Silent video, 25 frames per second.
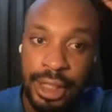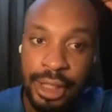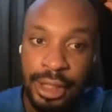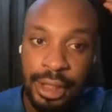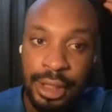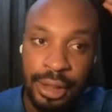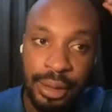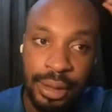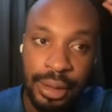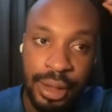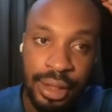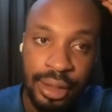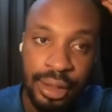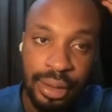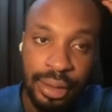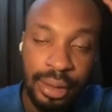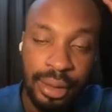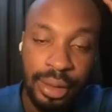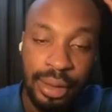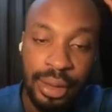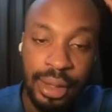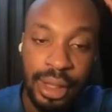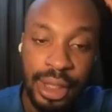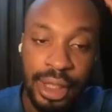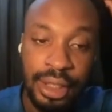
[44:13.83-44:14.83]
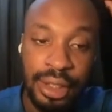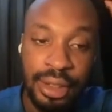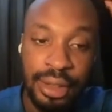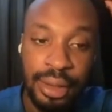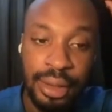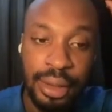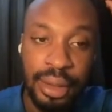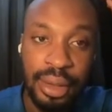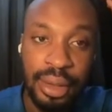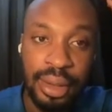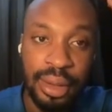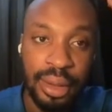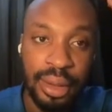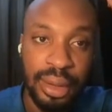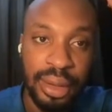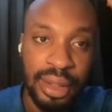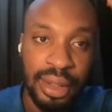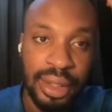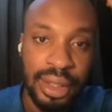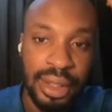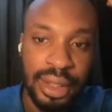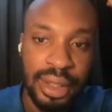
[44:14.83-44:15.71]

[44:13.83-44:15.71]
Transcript: I think you need to install Claude